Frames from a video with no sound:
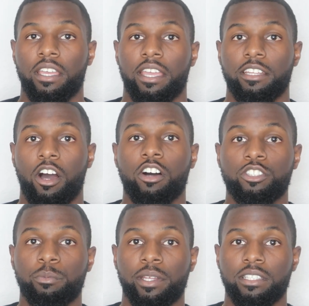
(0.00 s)
and
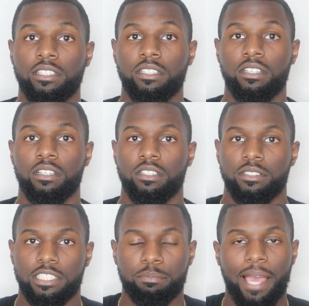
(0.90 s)
ultimately
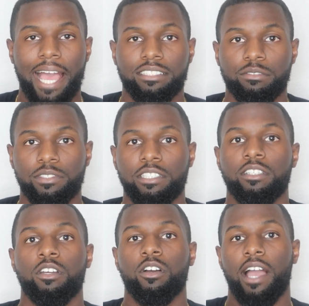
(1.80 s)
just passively